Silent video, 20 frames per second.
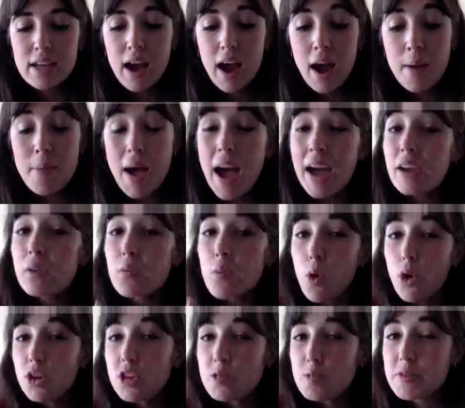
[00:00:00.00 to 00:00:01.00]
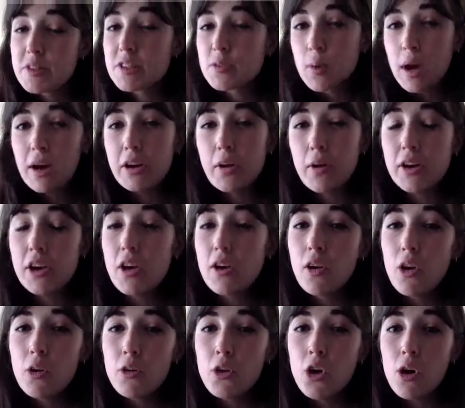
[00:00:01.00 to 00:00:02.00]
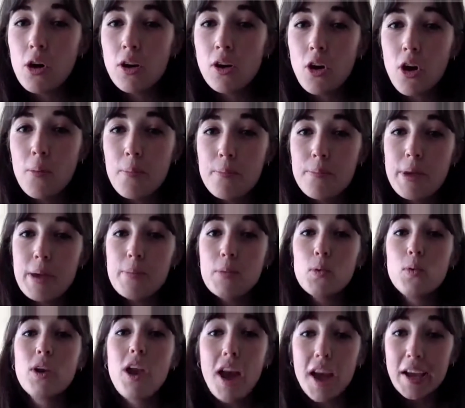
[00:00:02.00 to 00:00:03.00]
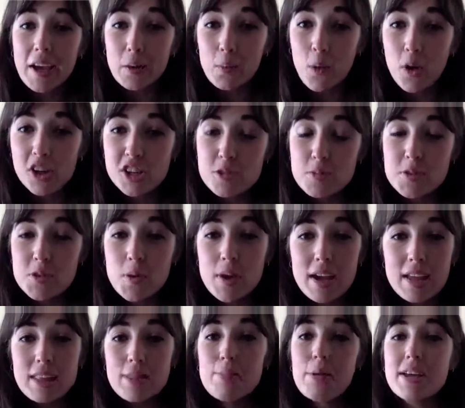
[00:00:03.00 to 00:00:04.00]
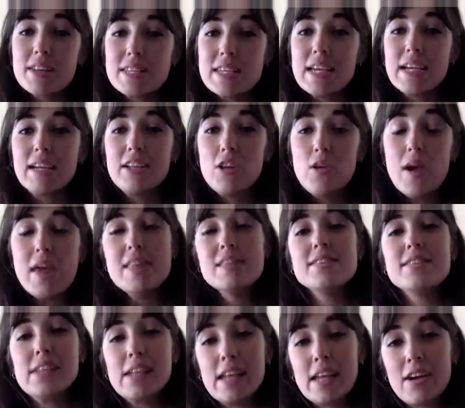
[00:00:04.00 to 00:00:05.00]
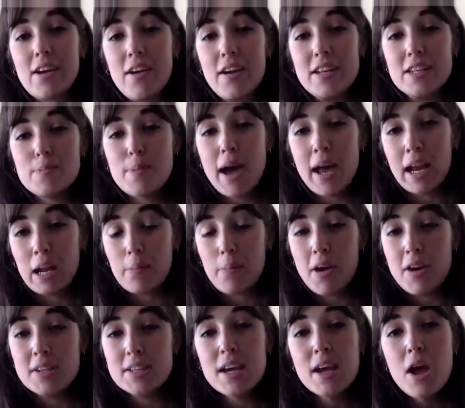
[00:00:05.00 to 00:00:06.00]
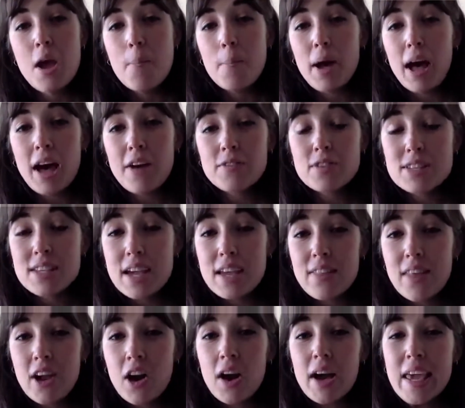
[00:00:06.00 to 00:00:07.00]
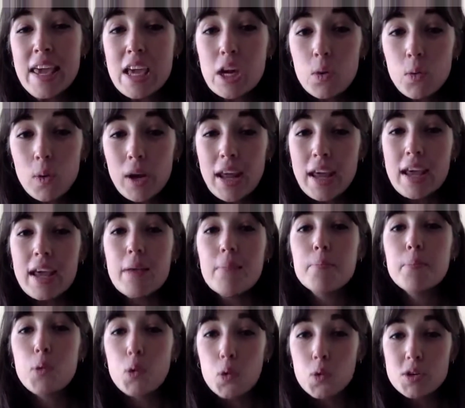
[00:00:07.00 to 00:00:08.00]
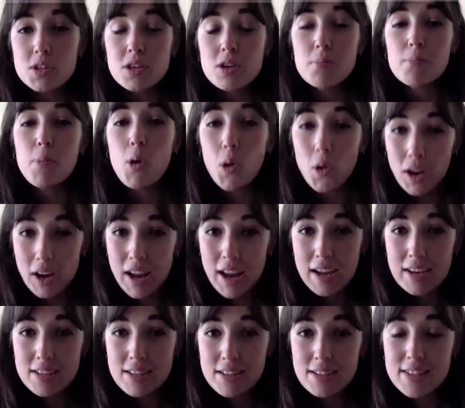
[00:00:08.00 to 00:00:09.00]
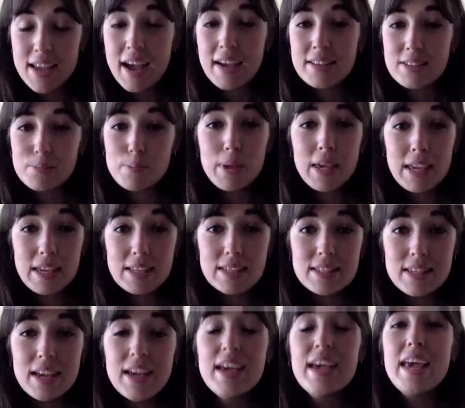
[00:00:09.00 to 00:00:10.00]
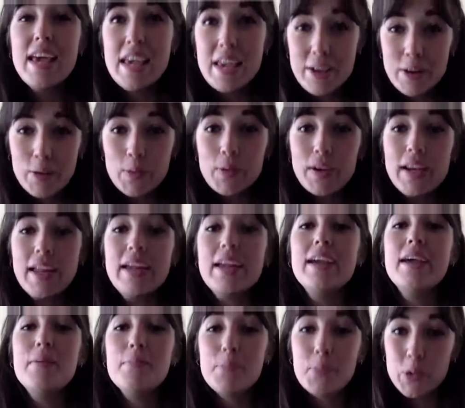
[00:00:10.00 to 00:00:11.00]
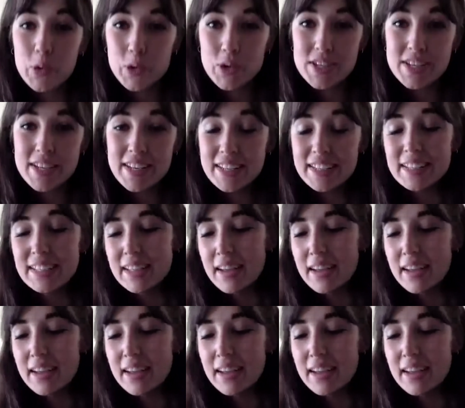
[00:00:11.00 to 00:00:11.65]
And wasps as well. Now, I know not a lot of people like wasps. You hear the buzzing and you instantly go into panic mode. But I have to say, they are equally important pollinators as bees. Equally important.